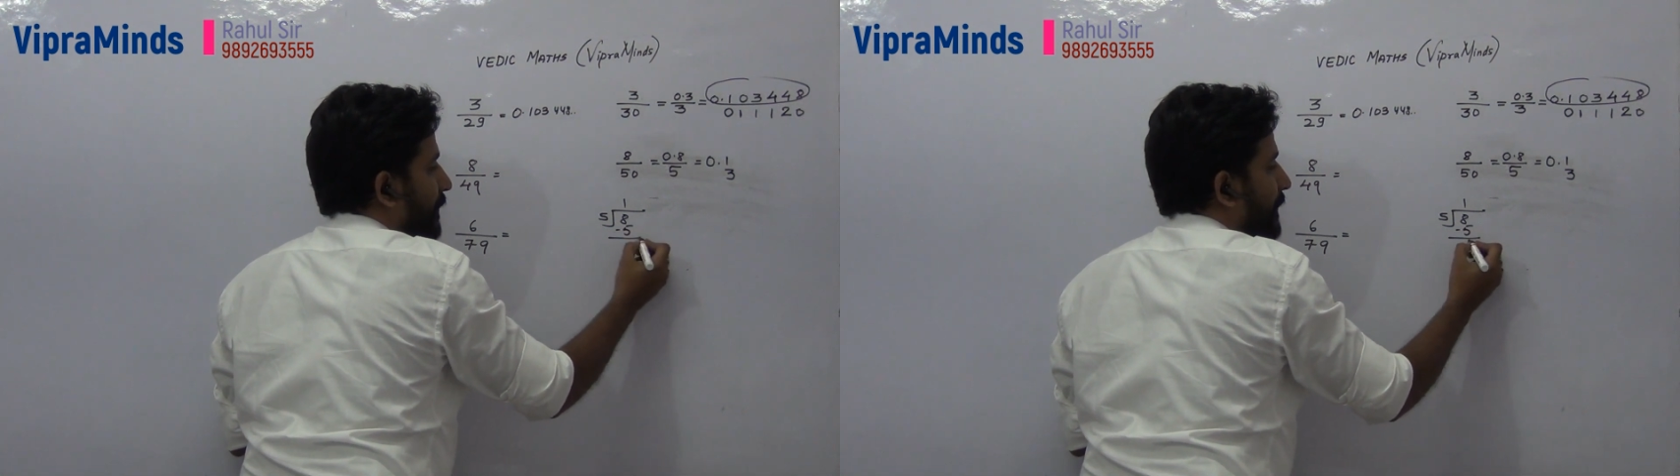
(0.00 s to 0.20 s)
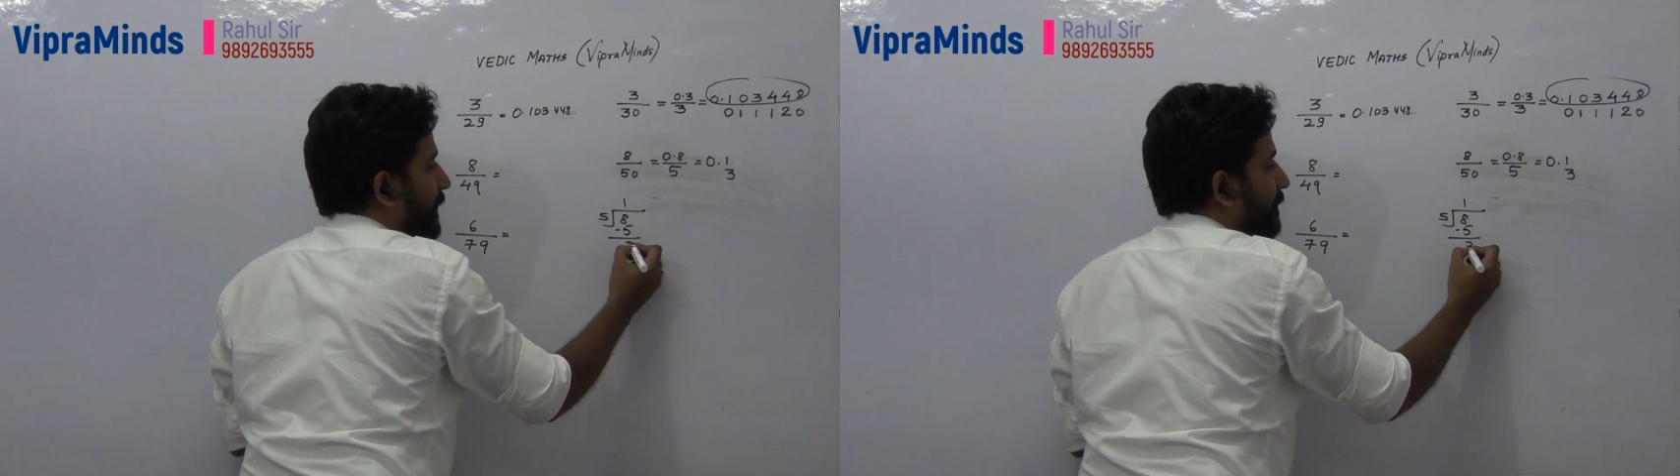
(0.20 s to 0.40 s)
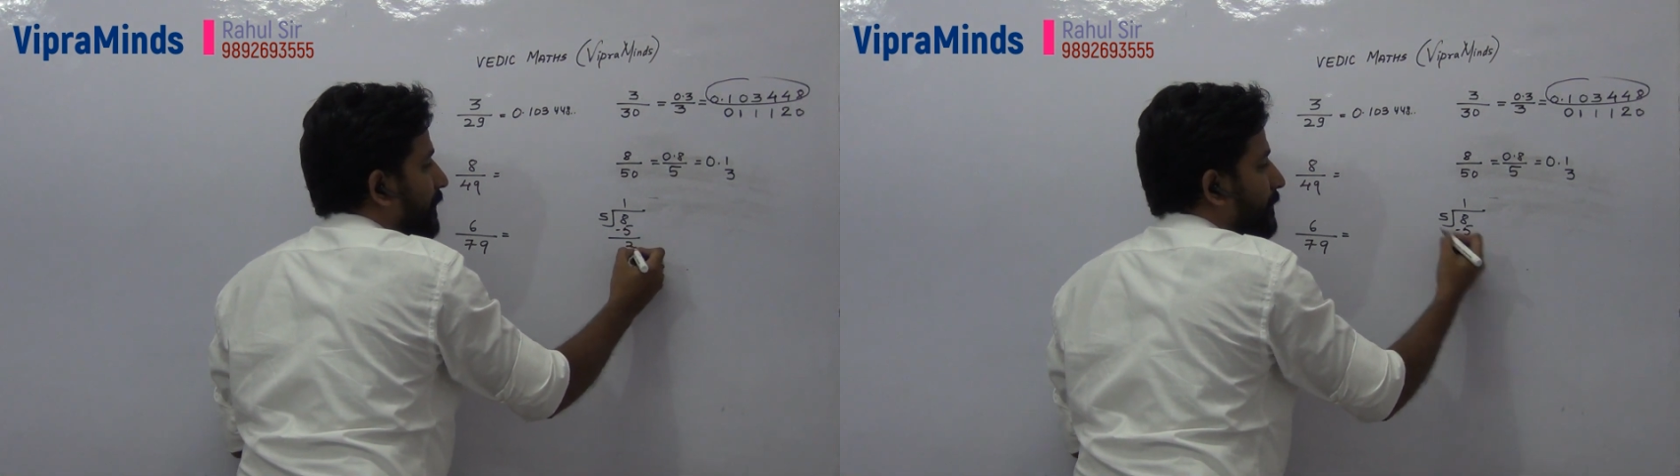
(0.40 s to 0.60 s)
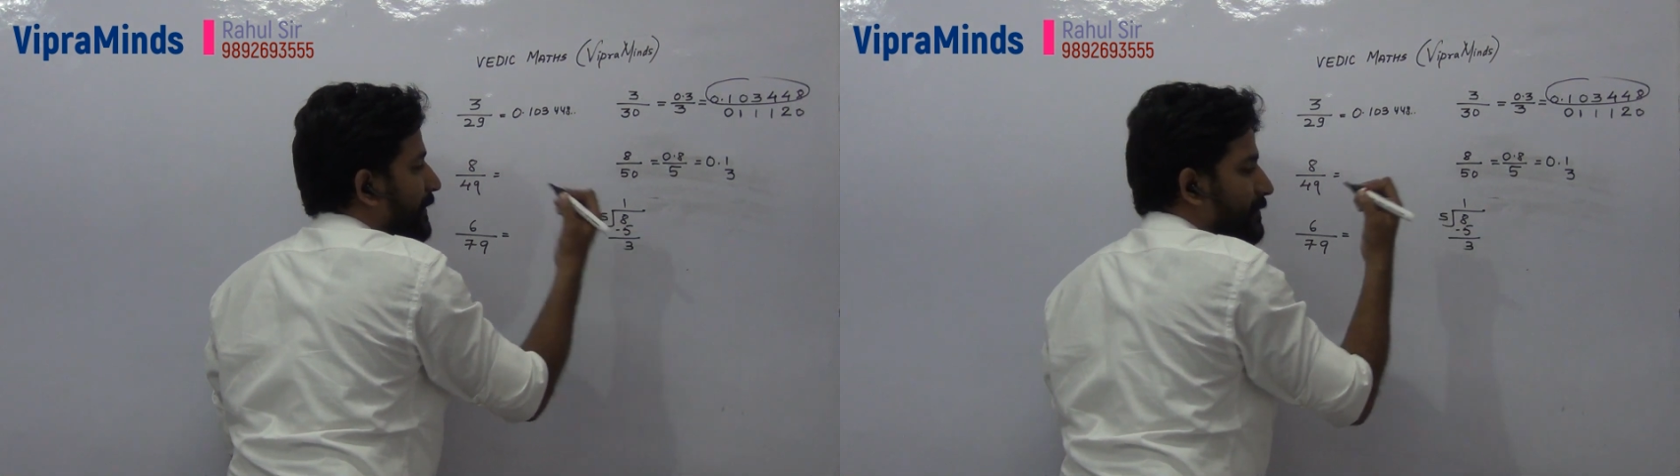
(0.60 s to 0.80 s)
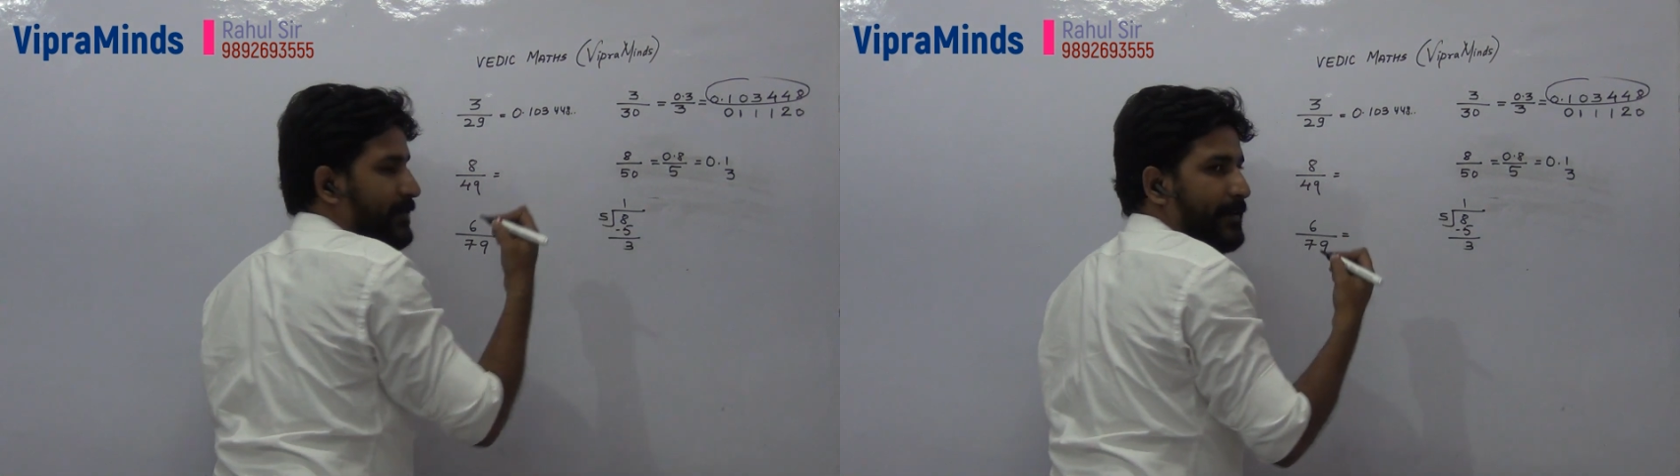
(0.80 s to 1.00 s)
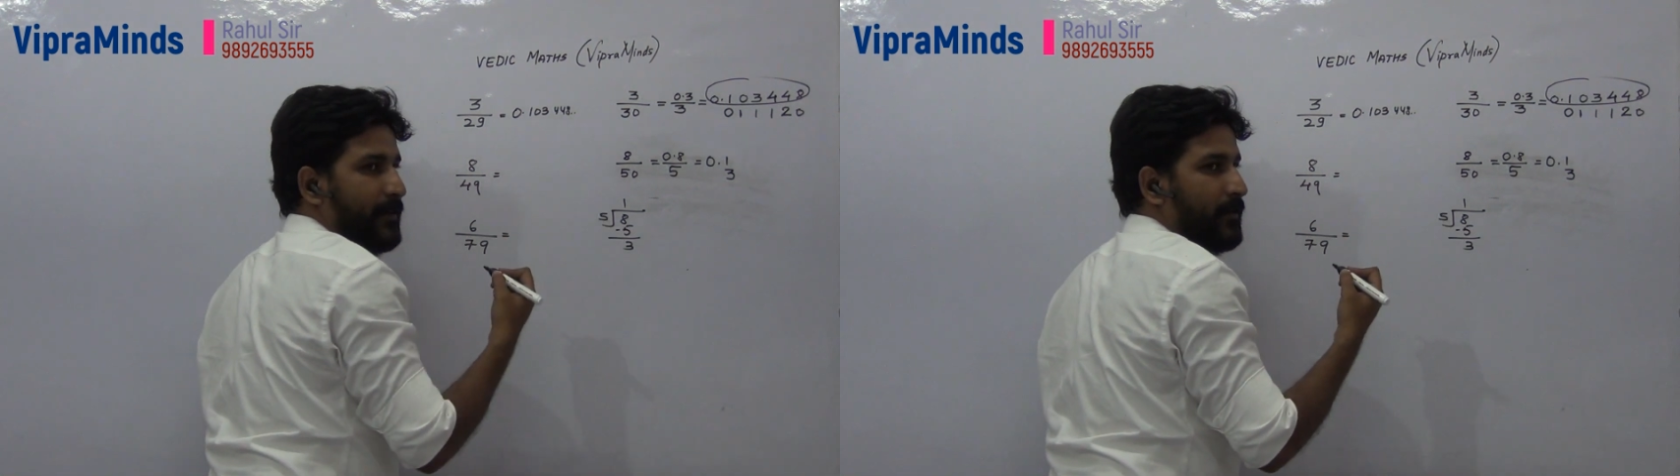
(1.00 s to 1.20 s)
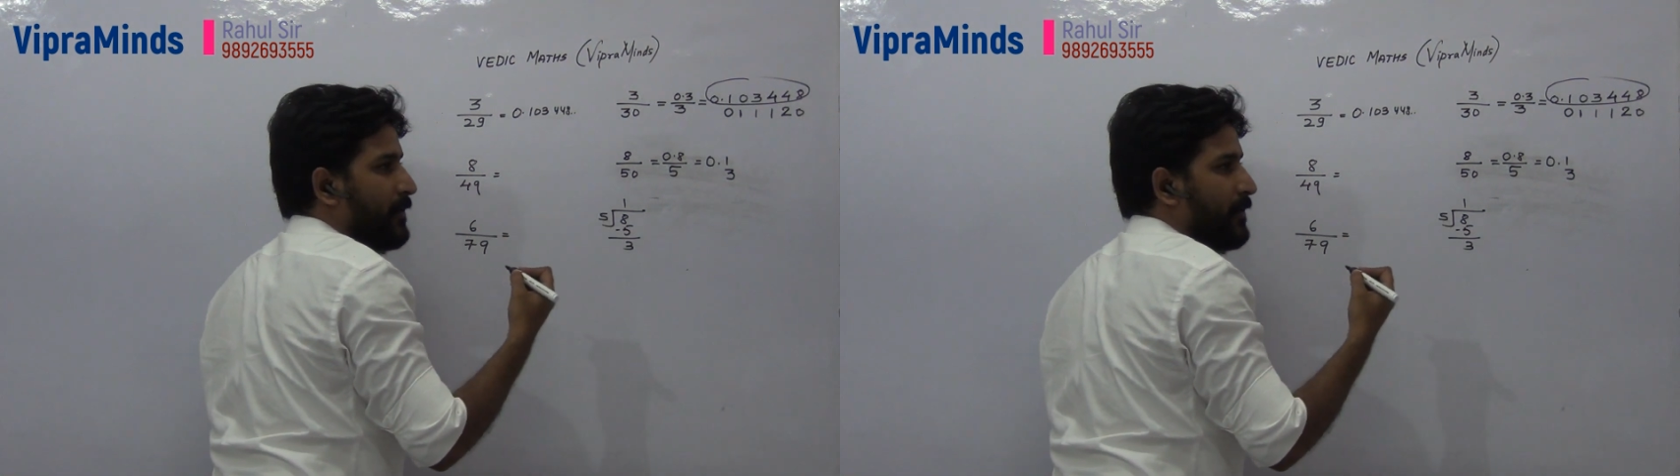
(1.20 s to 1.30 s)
remainder will be 3.